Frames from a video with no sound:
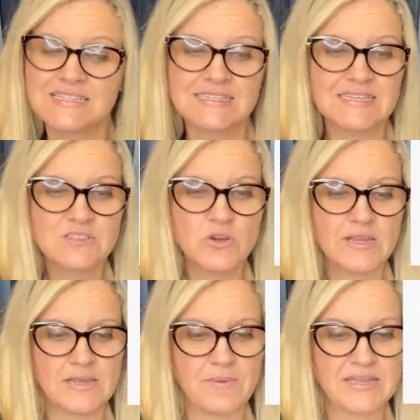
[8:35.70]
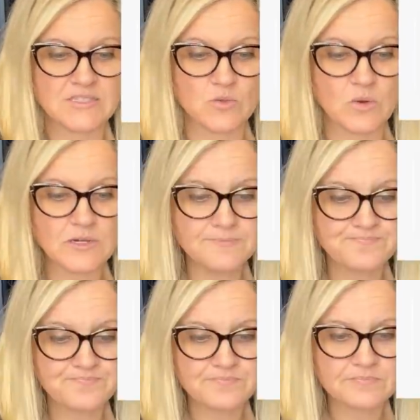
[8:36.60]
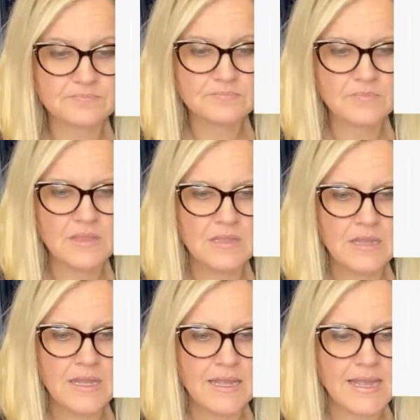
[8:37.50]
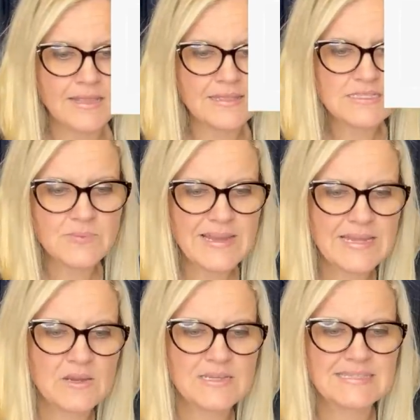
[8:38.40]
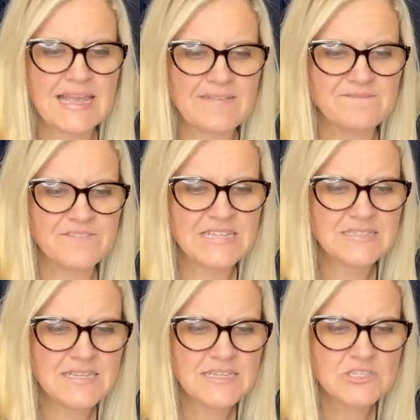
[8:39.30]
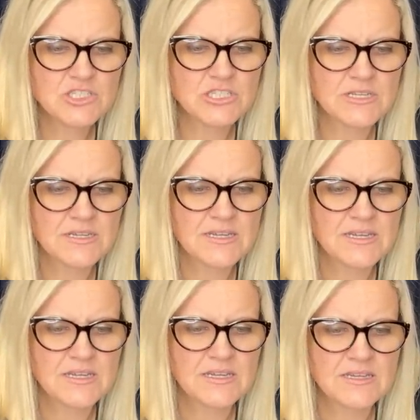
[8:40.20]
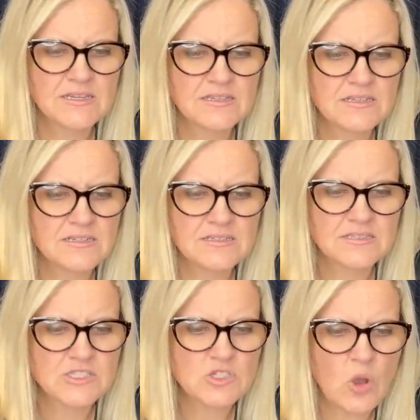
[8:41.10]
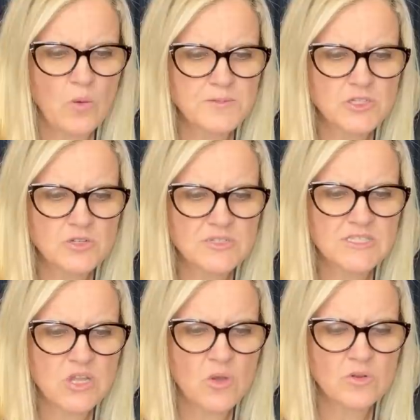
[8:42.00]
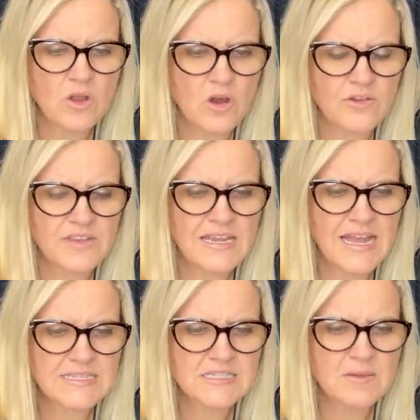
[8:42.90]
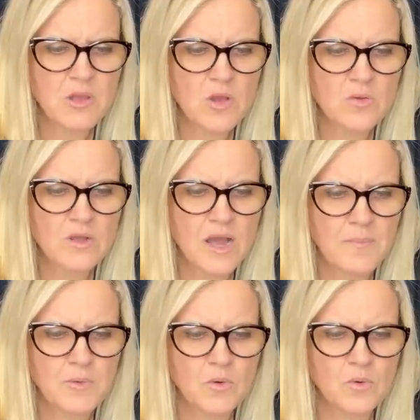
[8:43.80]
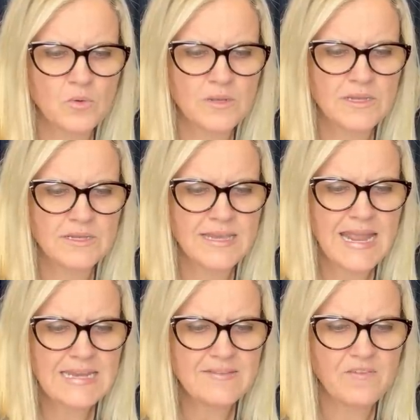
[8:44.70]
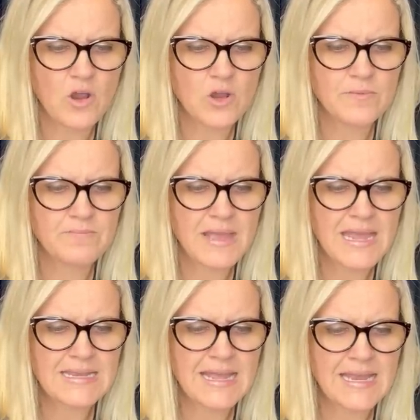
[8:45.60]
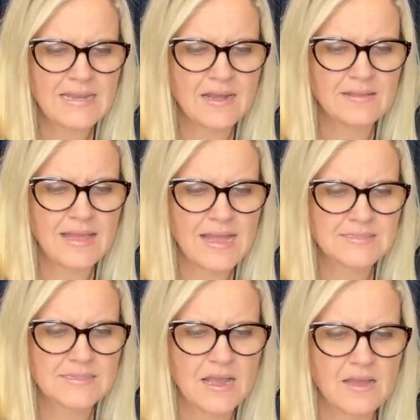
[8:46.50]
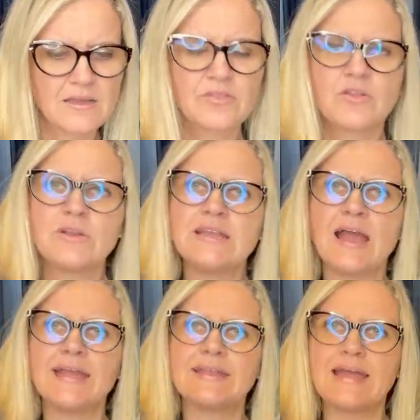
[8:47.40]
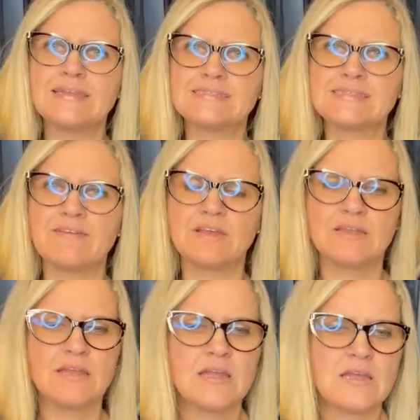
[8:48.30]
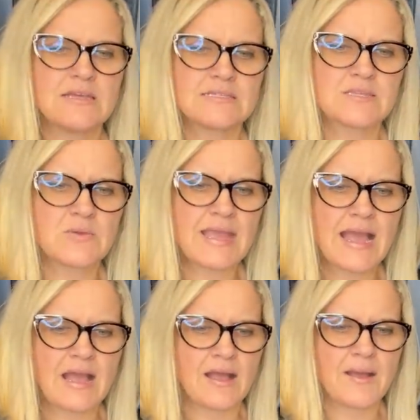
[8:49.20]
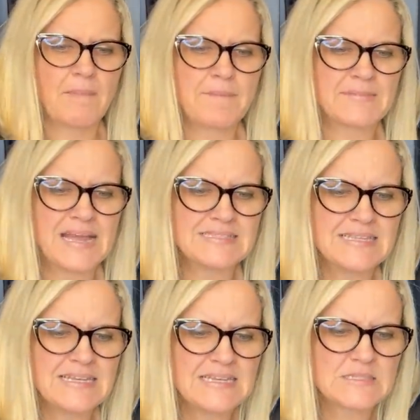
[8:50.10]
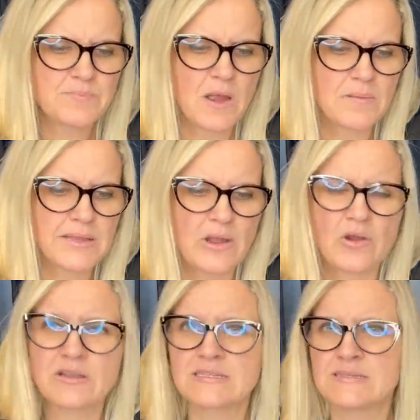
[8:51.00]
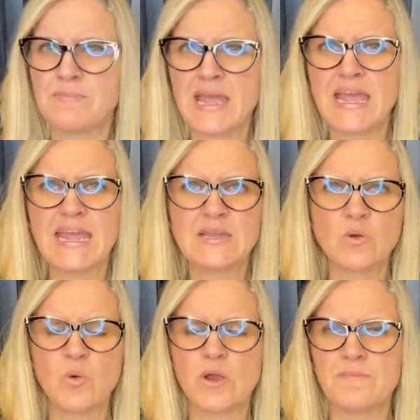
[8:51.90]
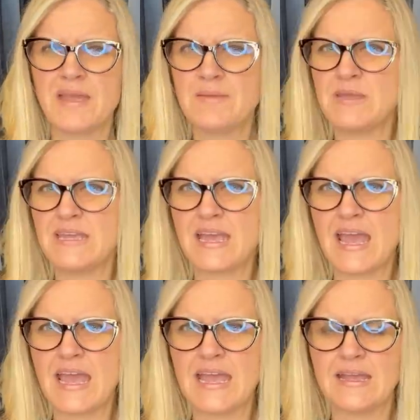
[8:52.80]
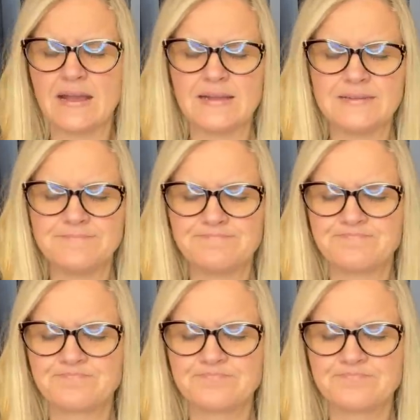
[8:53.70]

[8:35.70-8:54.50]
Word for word: This is her eBay store. And this right here is a vintage sculpture, stone carving, Eskimo couple, native art made in Alaska, thirty-nine ninety-seven. So yeah, um, I'm guessing it's probably artist made or maybe a um,